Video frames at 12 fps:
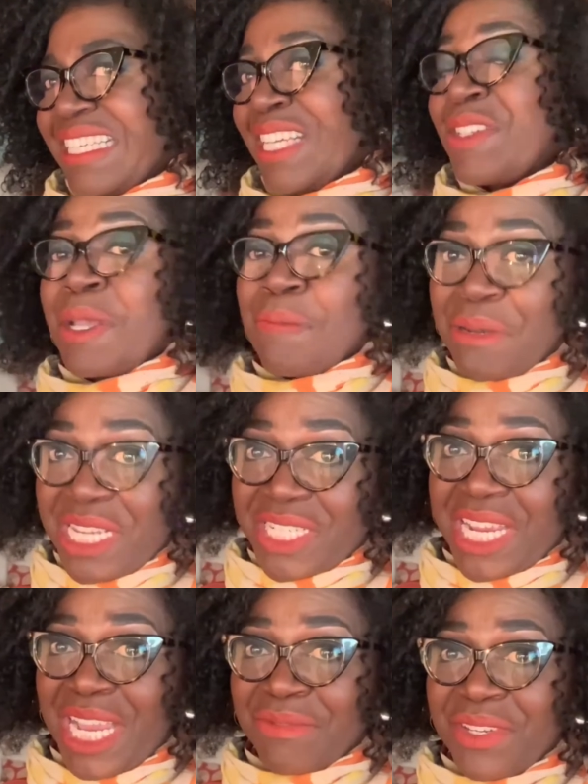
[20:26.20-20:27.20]
was a pleasure
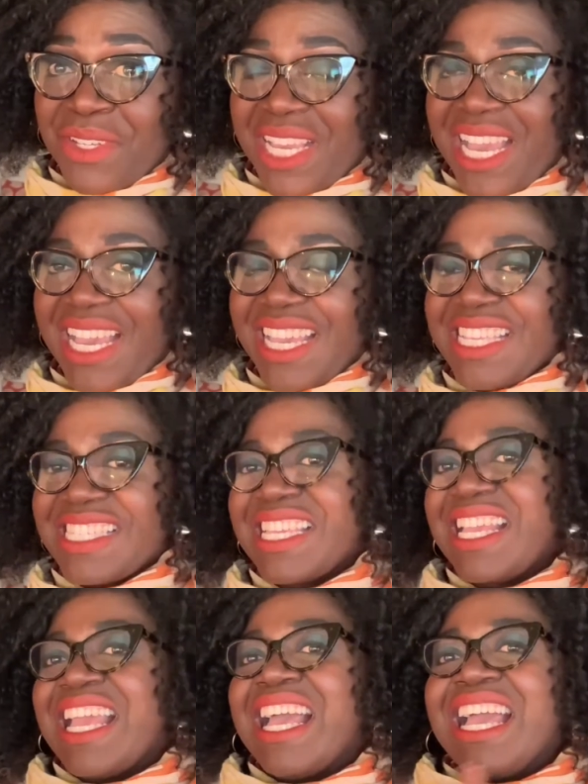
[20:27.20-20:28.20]
having you guys,
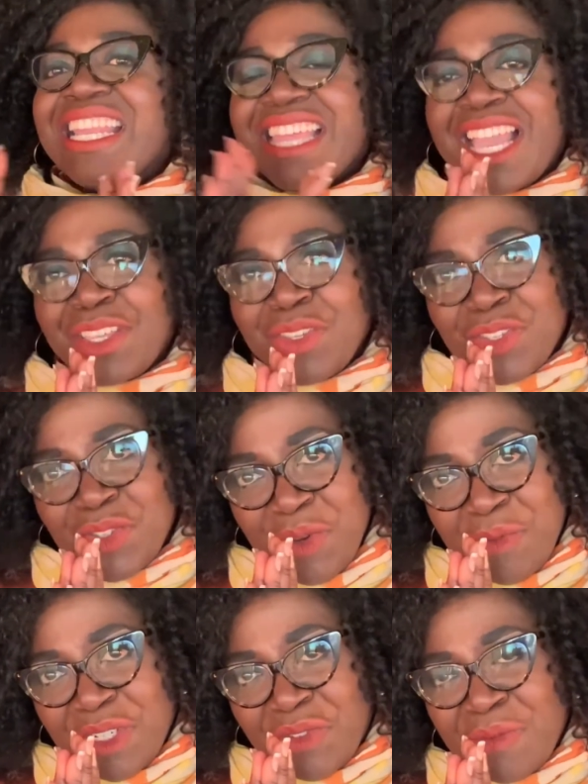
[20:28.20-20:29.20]
and thank you so
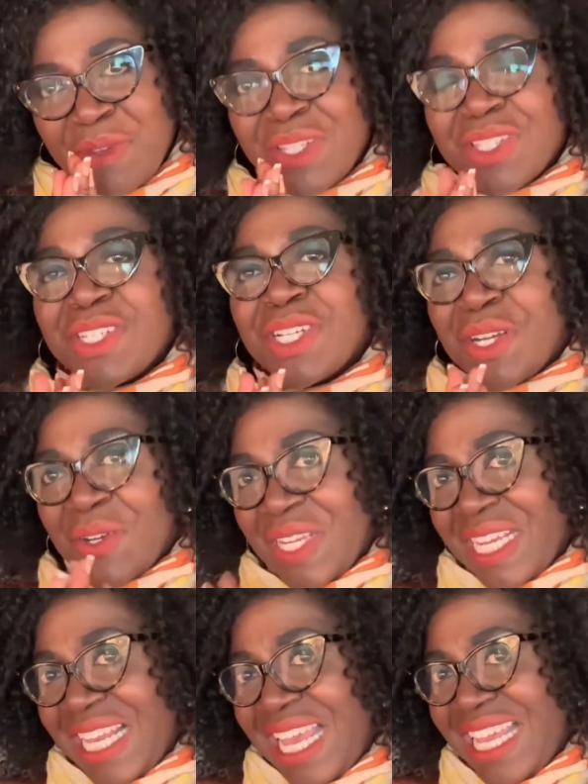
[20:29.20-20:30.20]
much for being such a
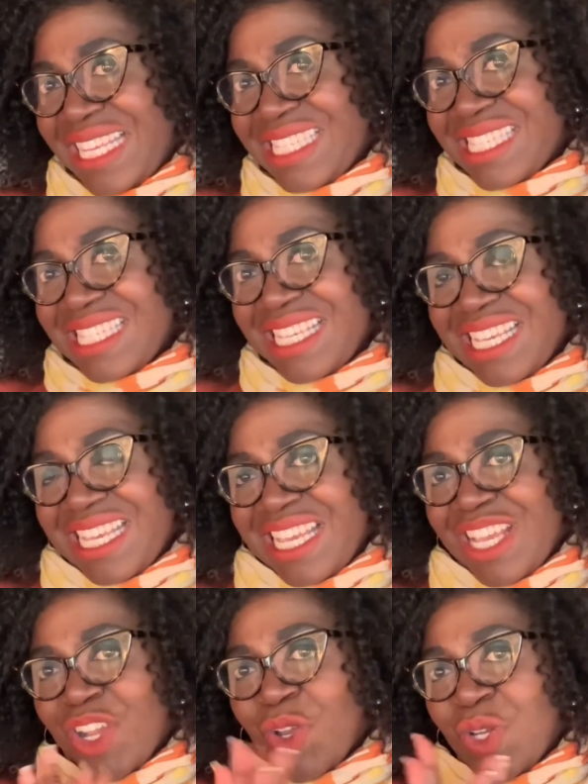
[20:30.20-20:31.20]
great class.
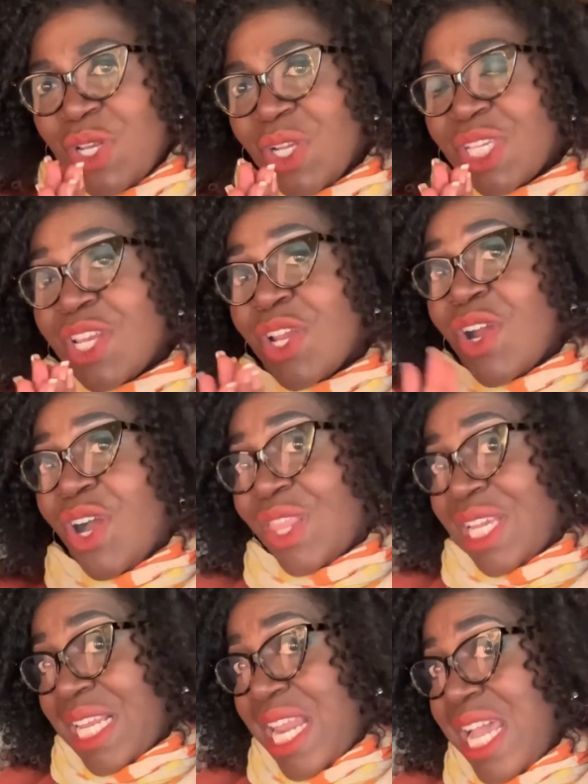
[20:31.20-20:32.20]
Good luck in your
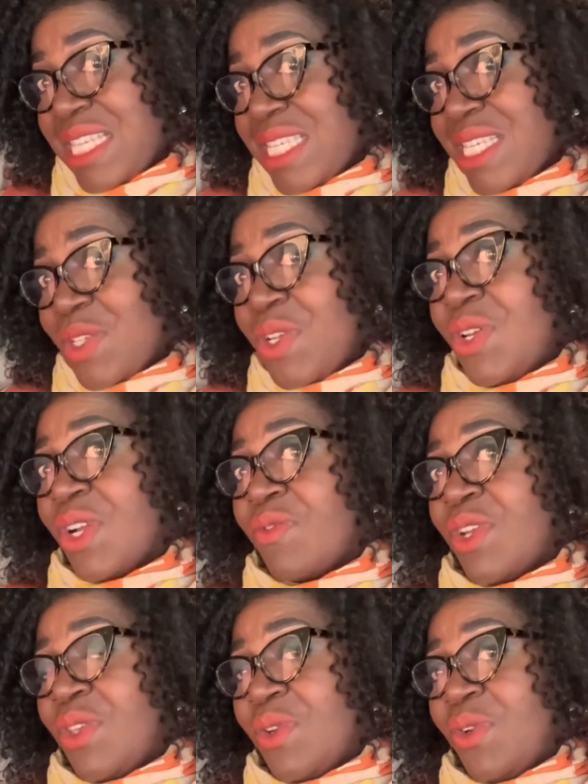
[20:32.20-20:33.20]
other classes. Good luck for
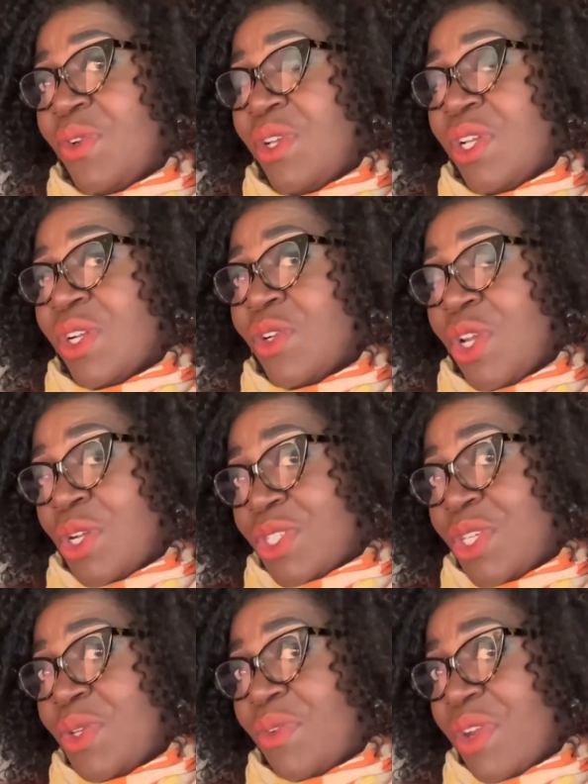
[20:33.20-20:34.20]
you. Good luck
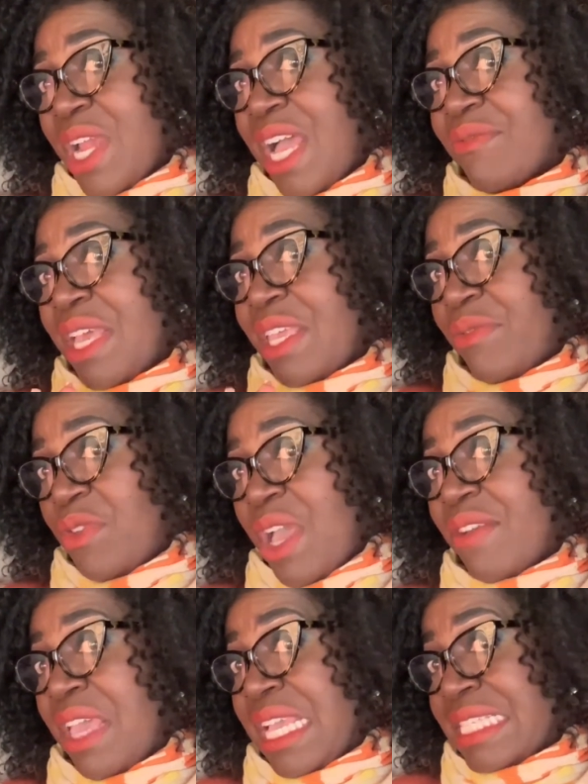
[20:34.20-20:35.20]
to you if you
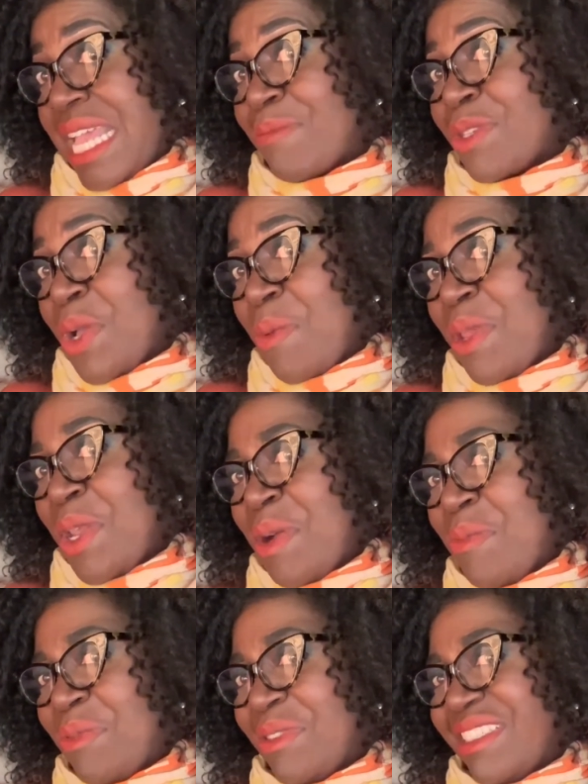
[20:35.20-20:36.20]
have exams coming
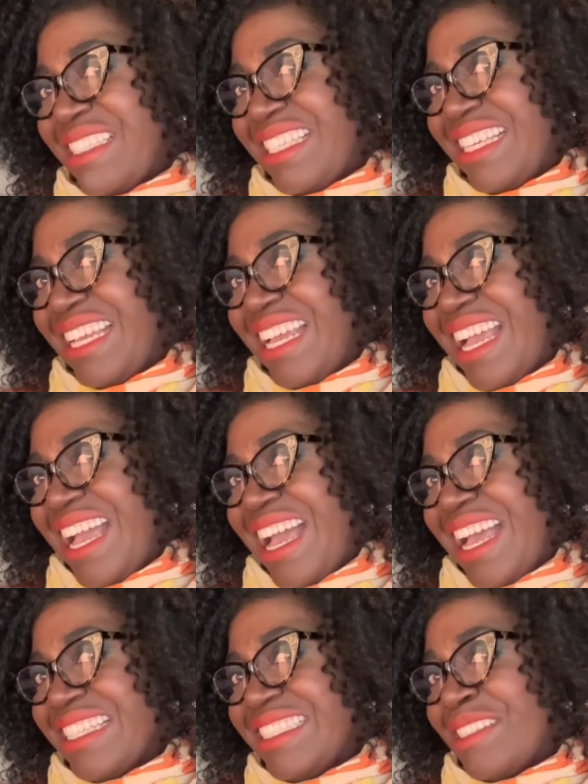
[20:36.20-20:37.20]
up.
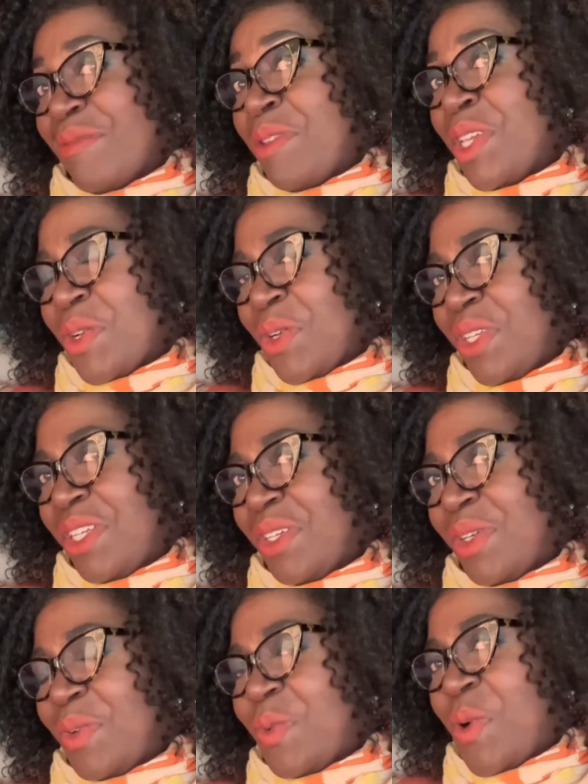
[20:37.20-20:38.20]
And be good,
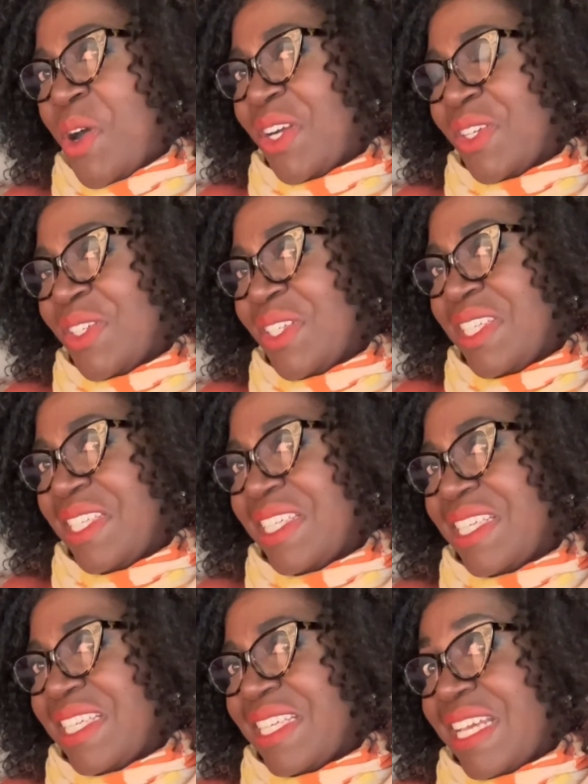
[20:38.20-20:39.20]
walk good,
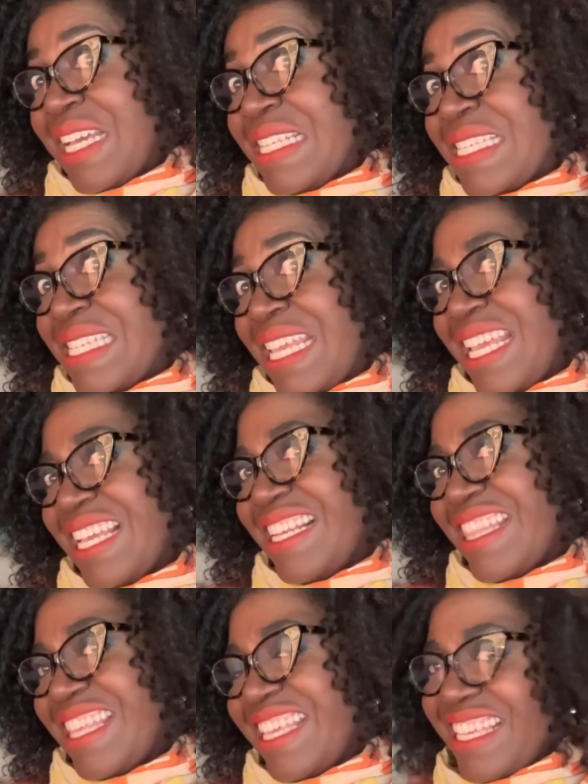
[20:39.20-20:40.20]
and stay healthy.